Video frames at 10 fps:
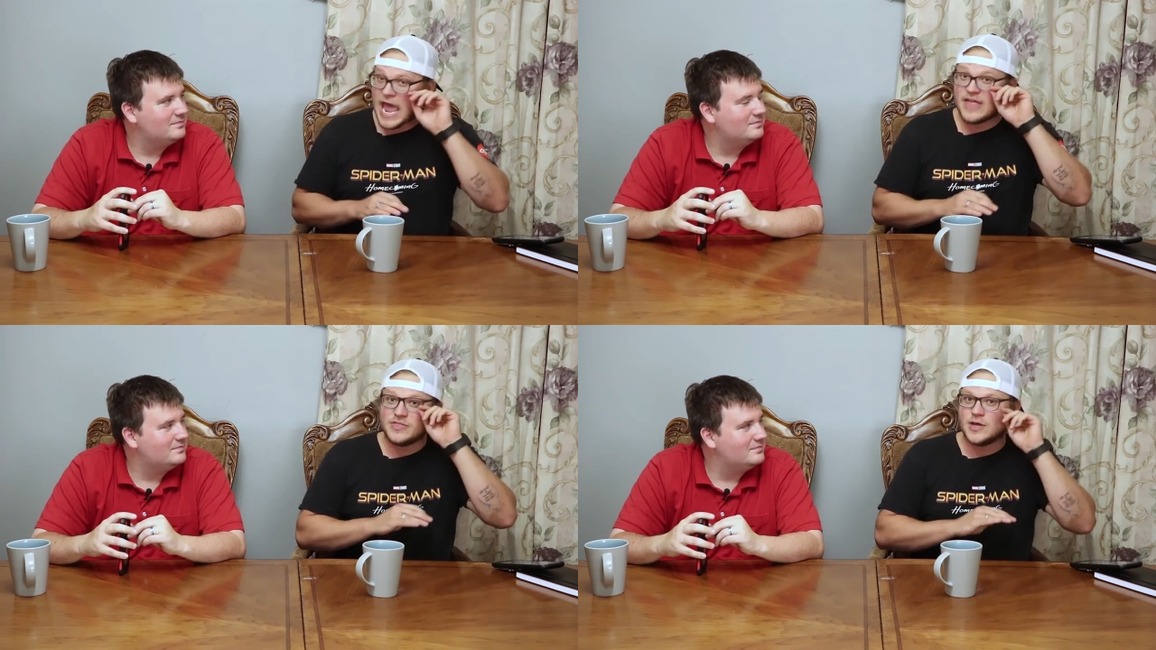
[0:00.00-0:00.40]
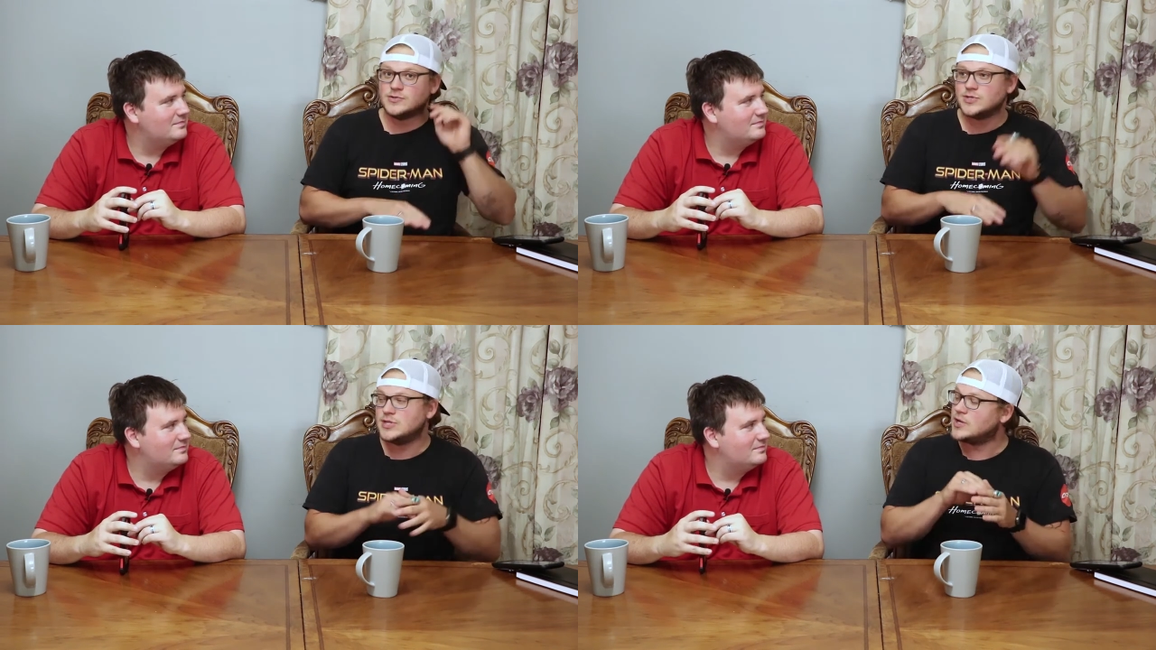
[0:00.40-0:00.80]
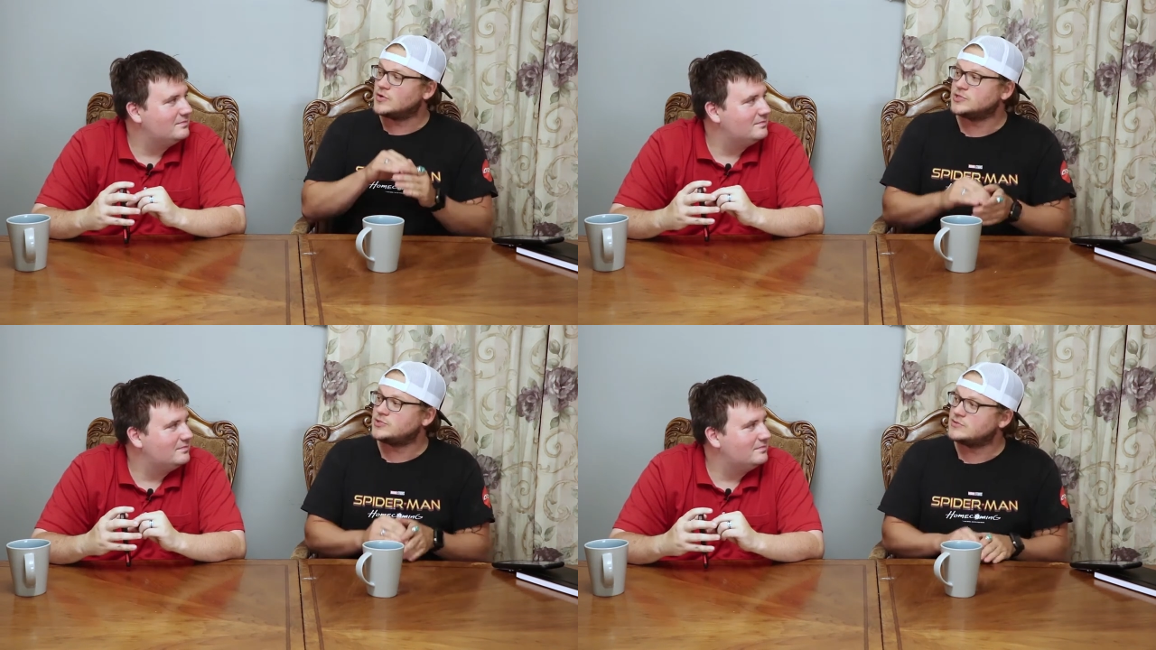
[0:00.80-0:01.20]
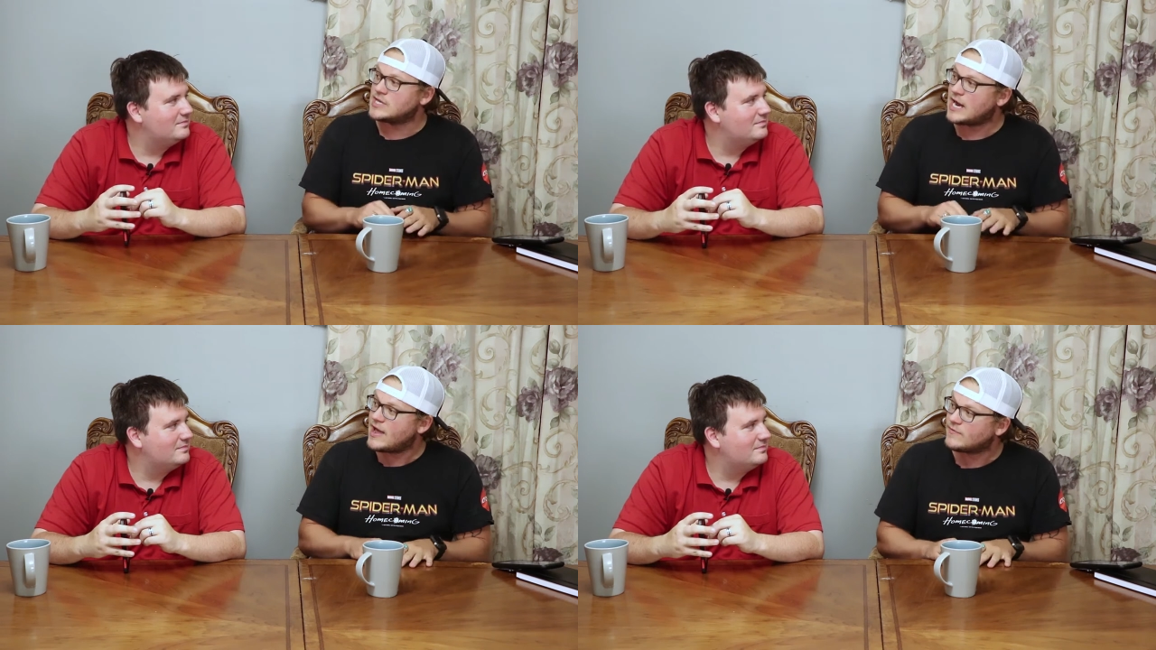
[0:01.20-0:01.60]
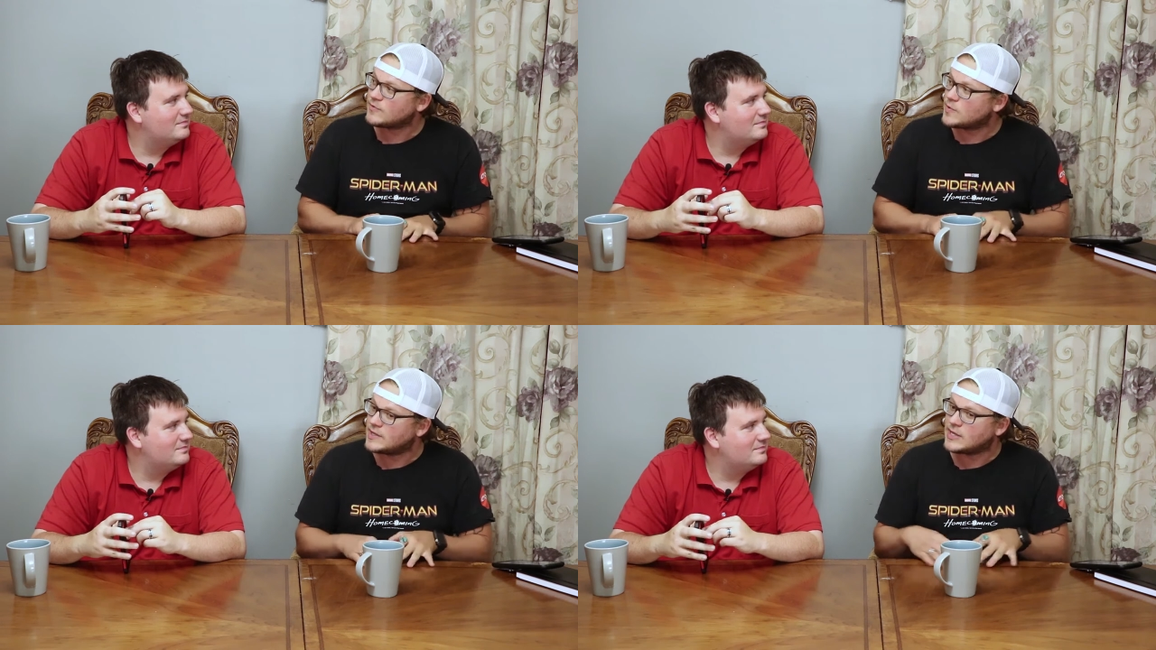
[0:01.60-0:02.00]
Speaker 1: and those are the only two that I
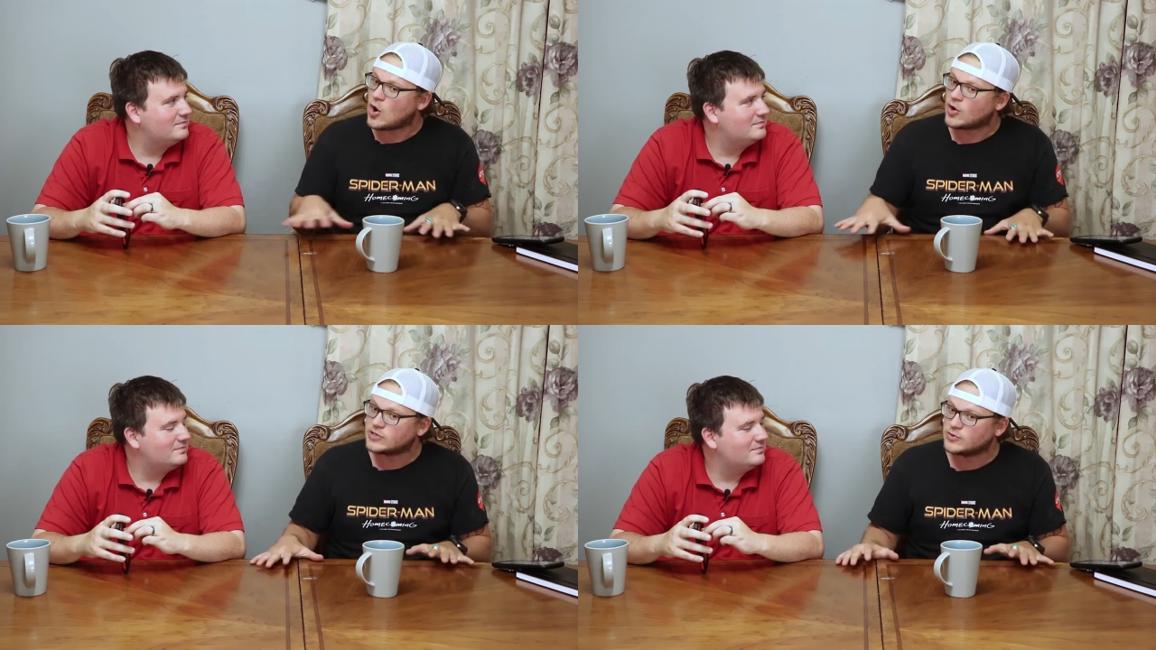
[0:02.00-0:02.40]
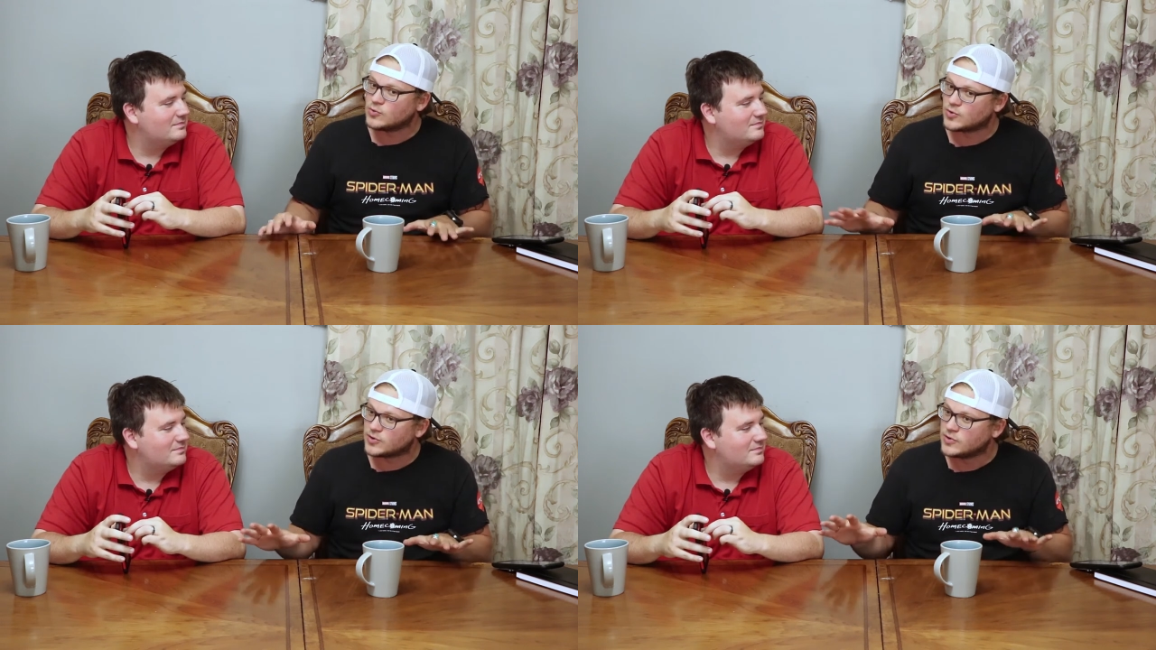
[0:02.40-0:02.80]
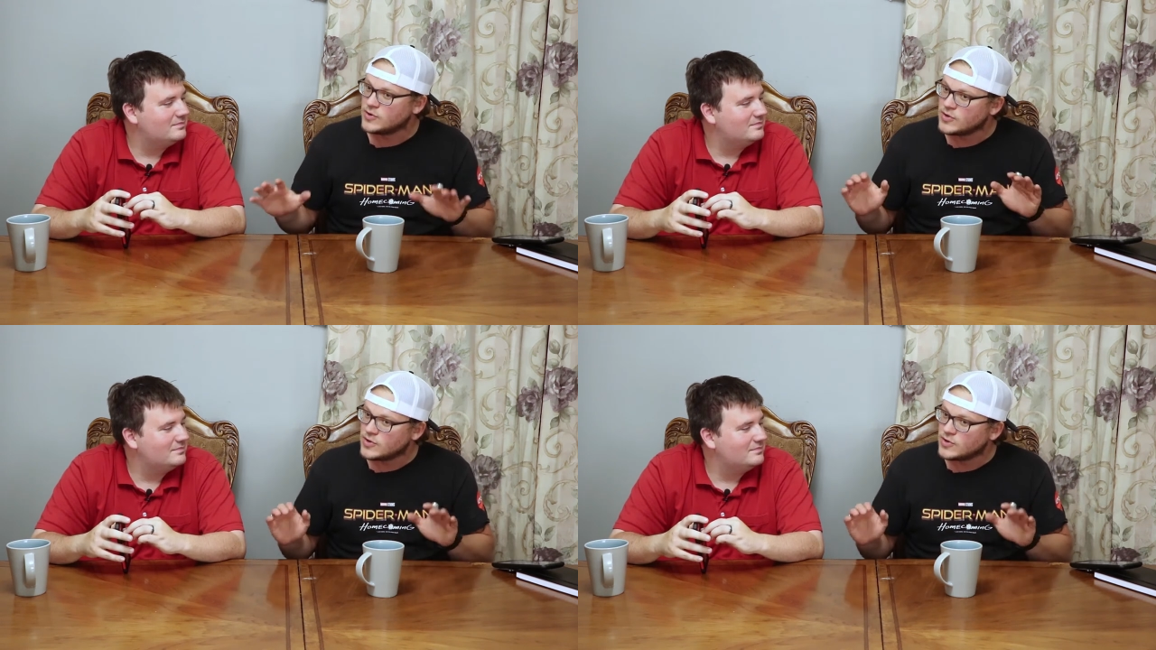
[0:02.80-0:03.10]
ever really argue or...